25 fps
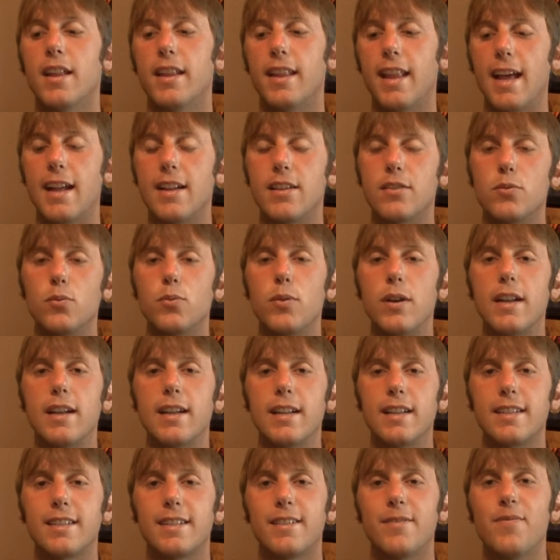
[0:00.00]
That is
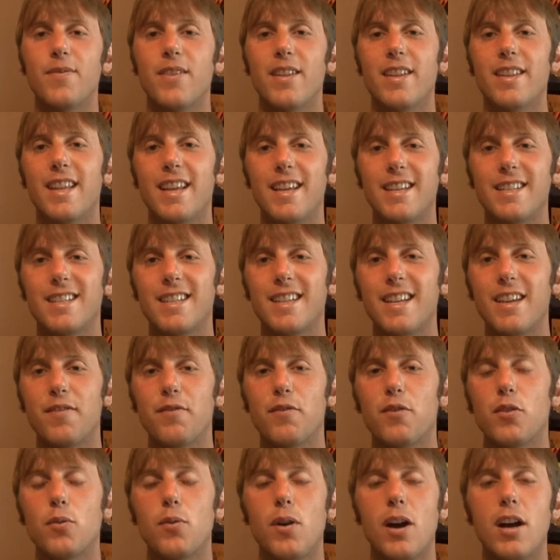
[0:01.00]
Witness. Thanks again
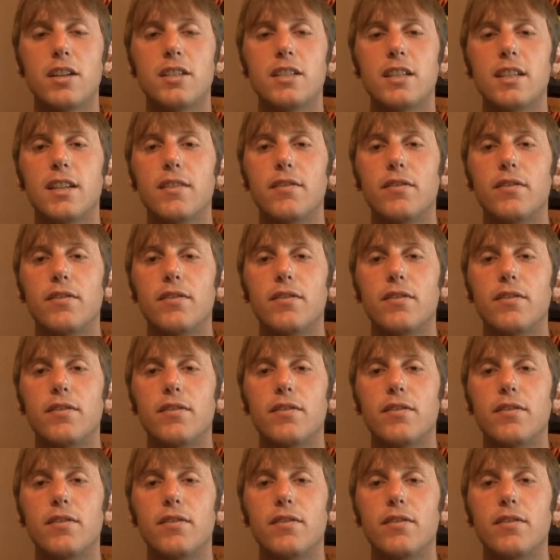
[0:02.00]
for watching.